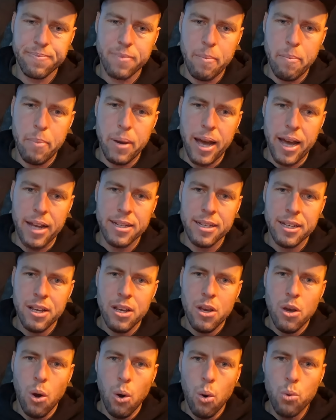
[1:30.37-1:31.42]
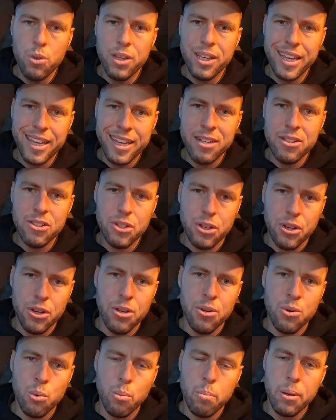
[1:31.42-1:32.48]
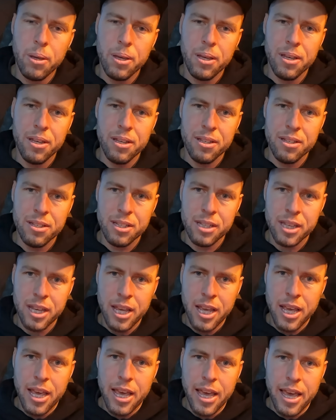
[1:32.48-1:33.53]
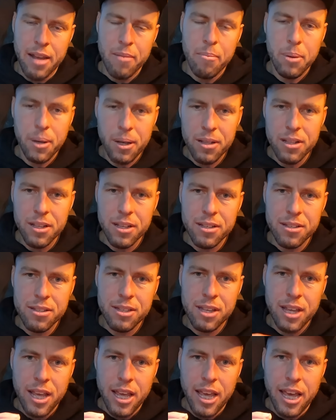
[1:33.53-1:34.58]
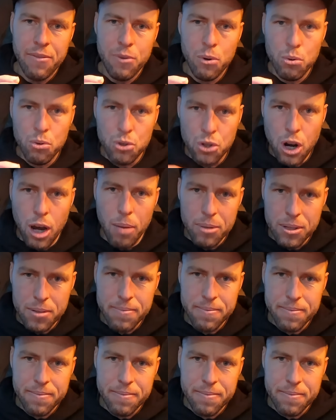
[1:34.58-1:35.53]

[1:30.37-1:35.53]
but all the internal piers and pillars have all dropped